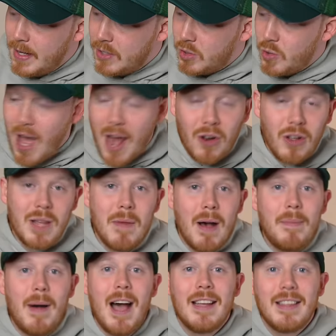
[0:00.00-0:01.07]
So not only am I
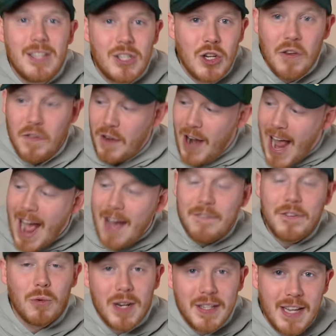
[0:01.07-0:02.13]
buying the shoe for half
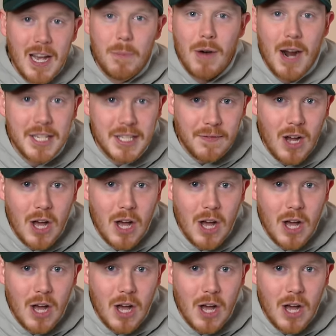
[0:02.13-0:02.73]
the retail price of